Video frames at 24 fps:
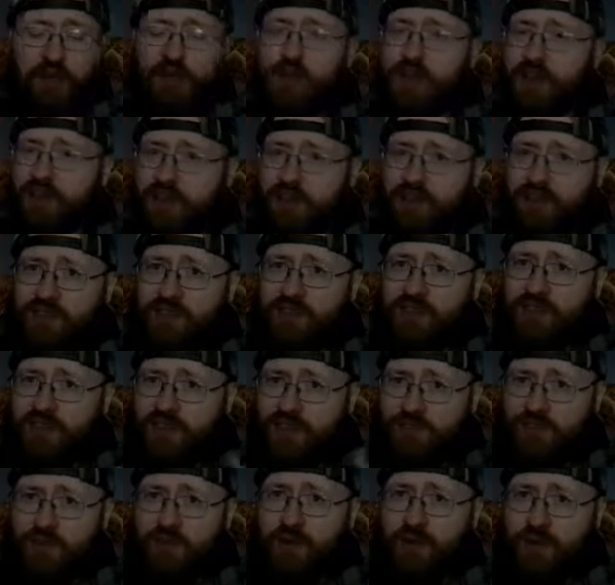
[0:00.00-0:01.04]
who I guess is
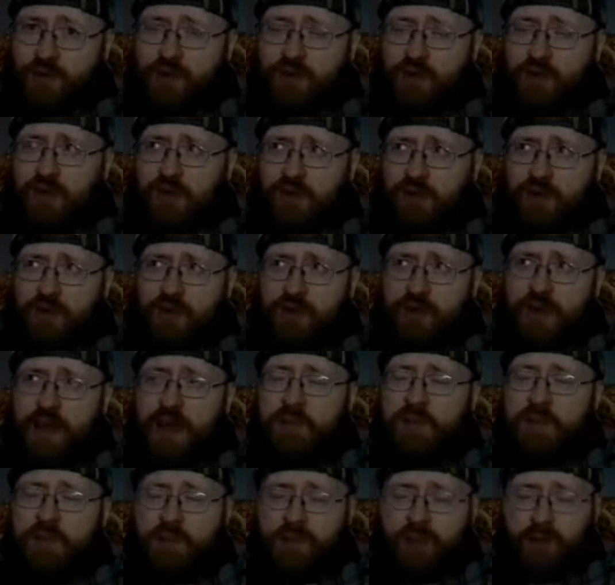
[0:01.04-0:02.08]
in more uh,
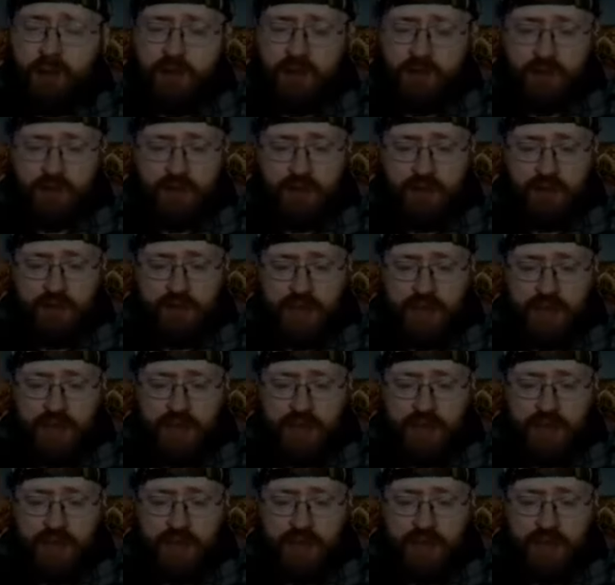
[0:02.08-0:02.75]
episodes.